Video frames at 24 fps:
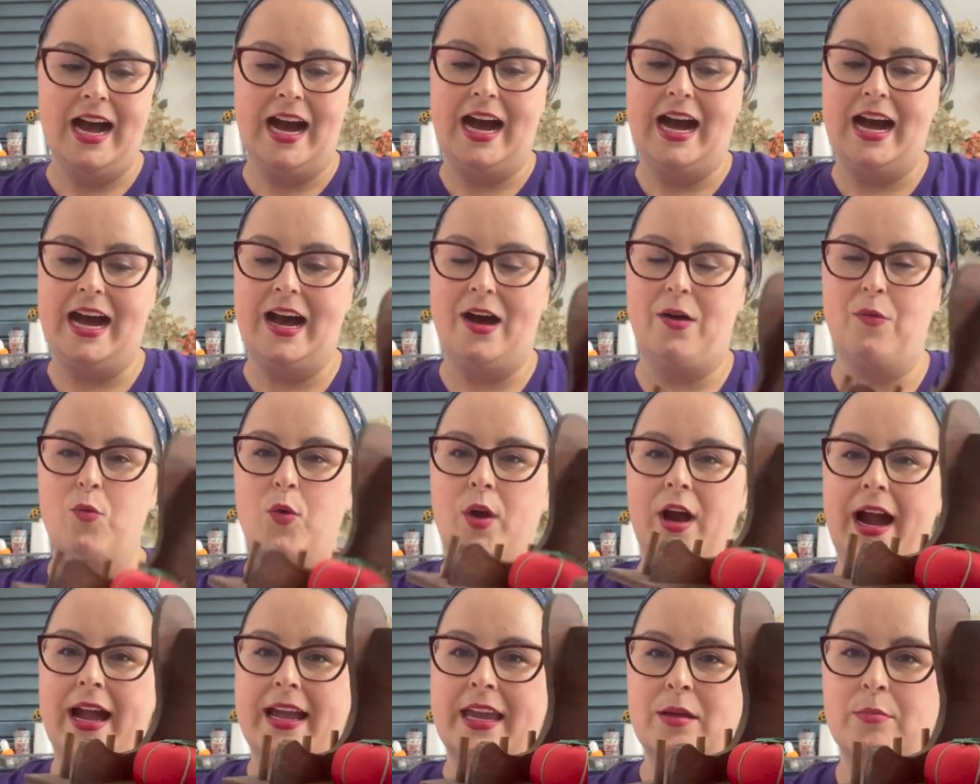Uh,
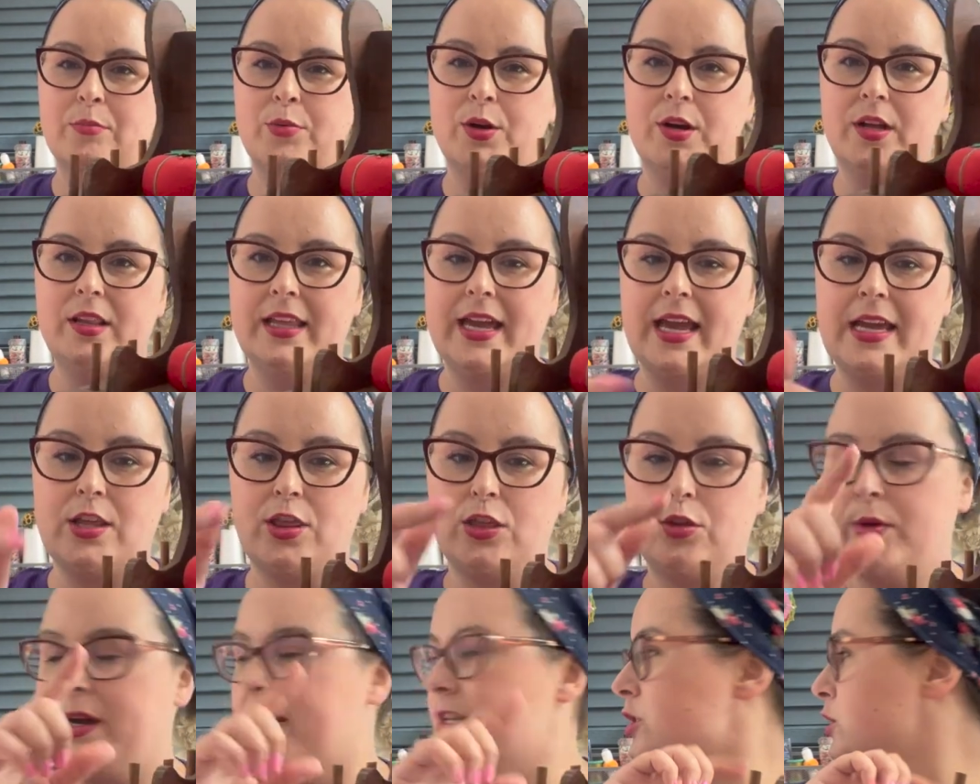where I can put, like,
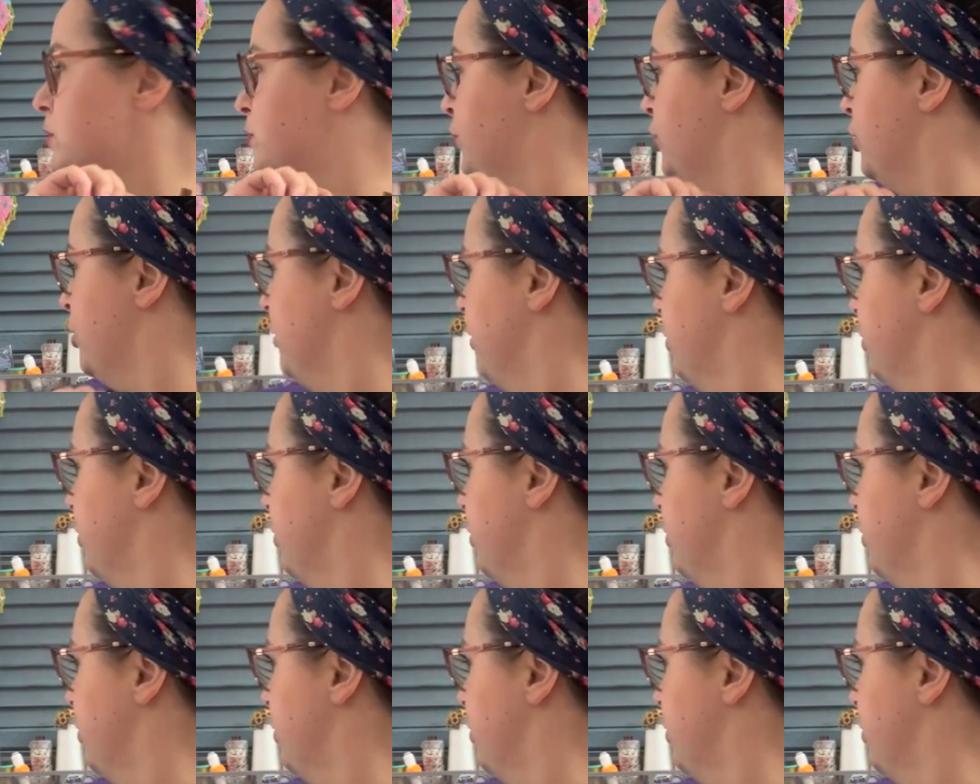thread, spool